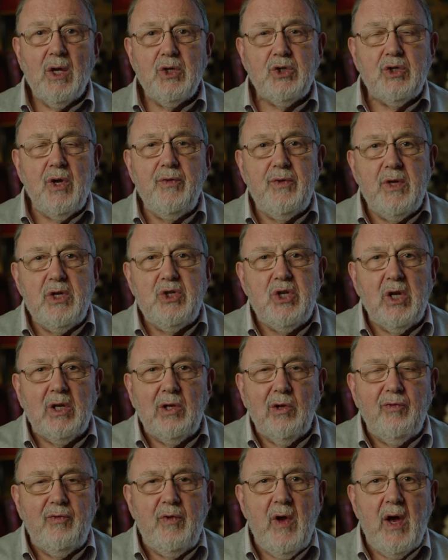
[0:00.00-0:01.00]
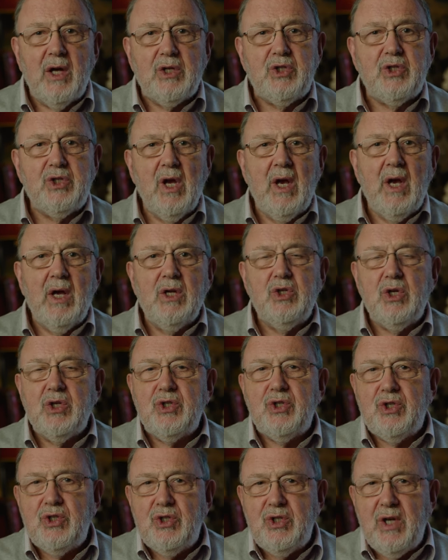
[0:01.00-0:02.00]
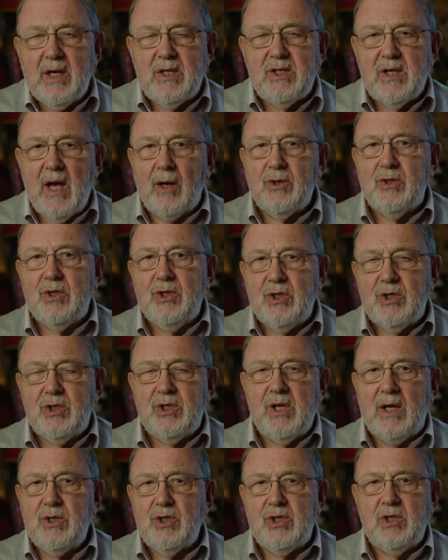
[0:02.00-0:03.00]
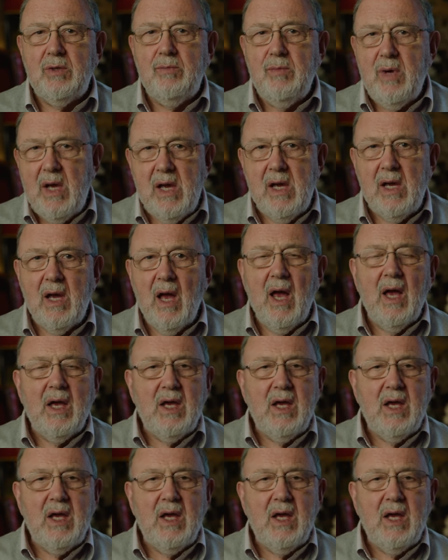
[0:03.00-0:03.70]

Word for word: So this little verse just sticks out and says to me,